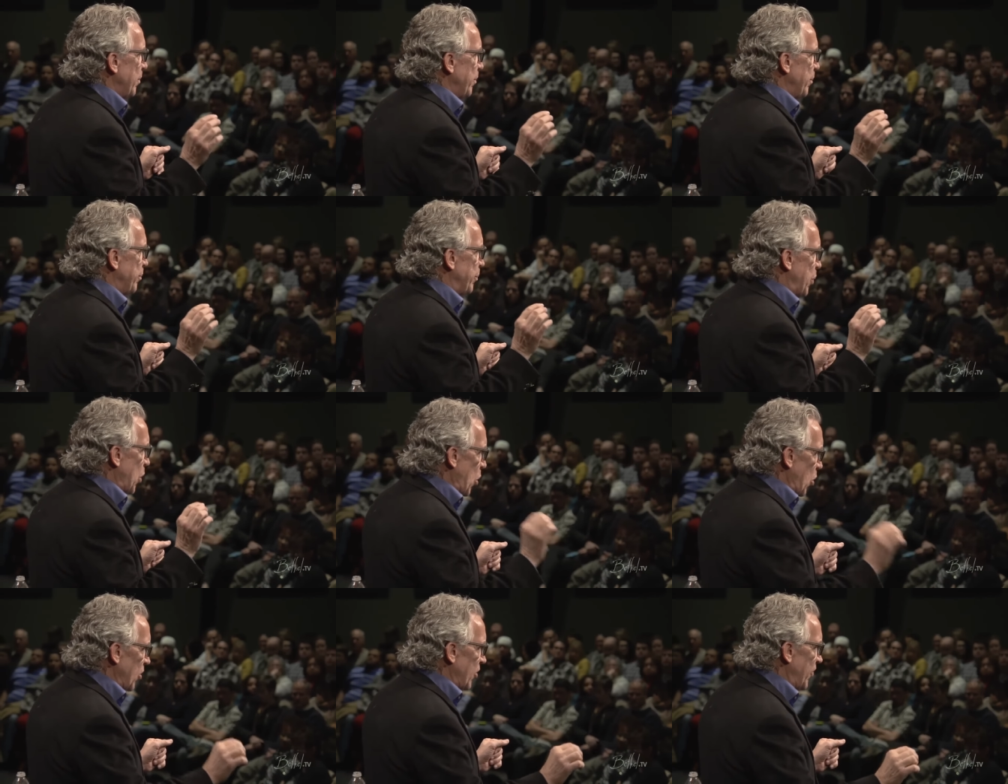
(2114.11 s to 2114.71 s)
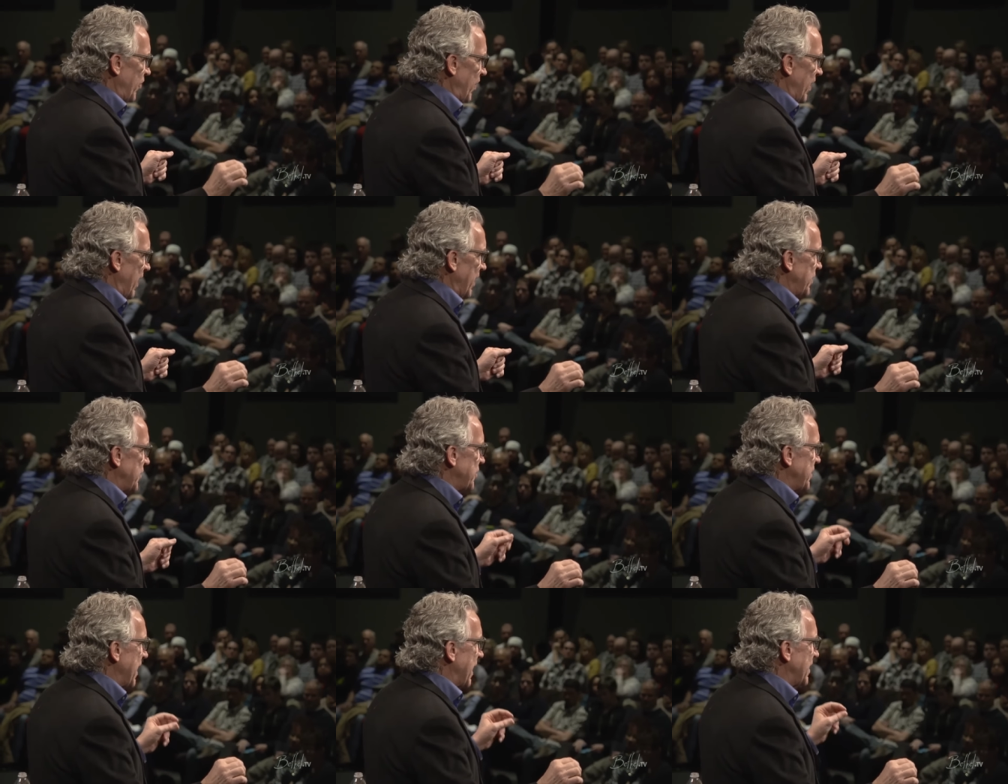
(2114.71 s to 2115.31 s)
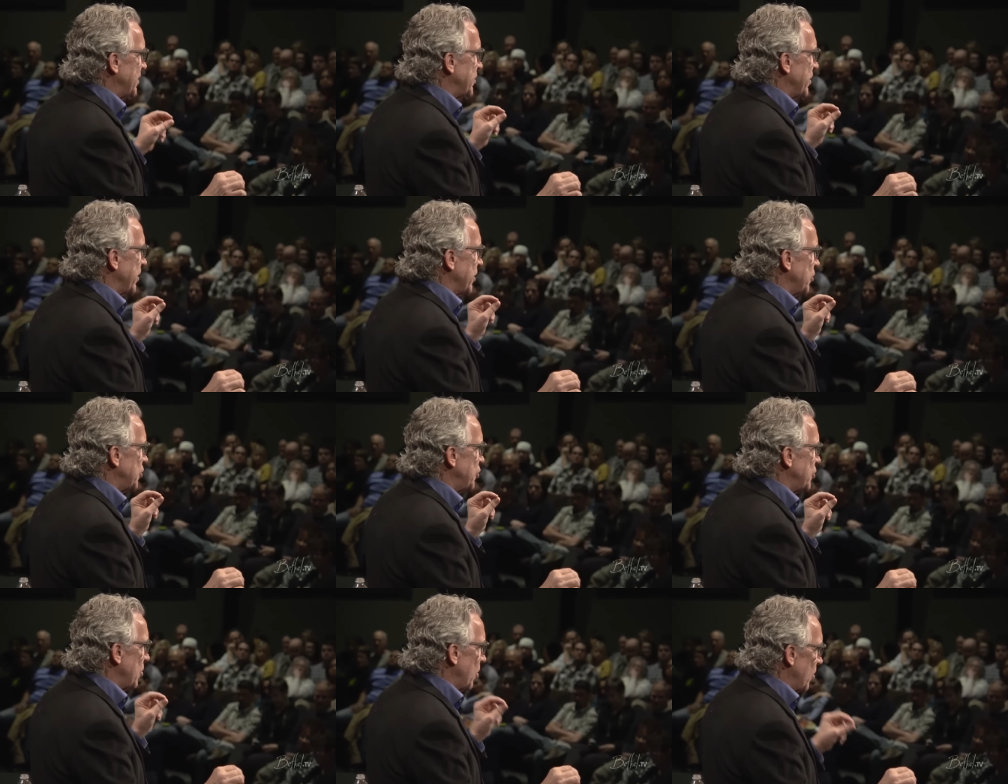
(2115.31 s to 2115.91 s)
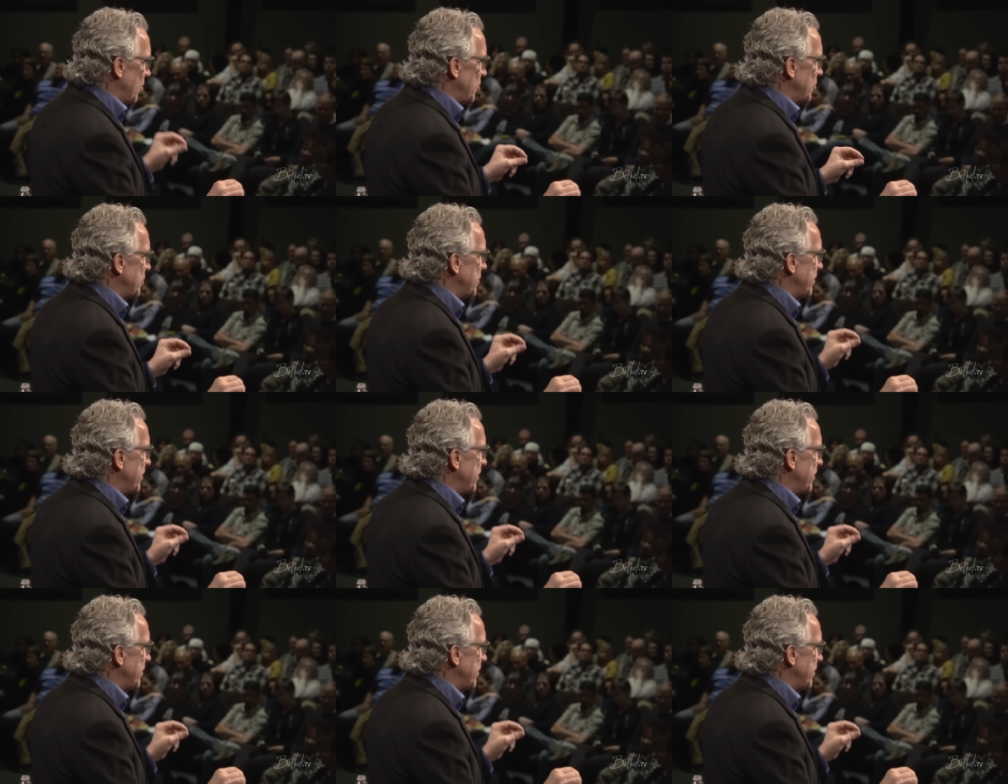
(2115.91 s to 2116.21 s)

Bold faith stands on the shoulders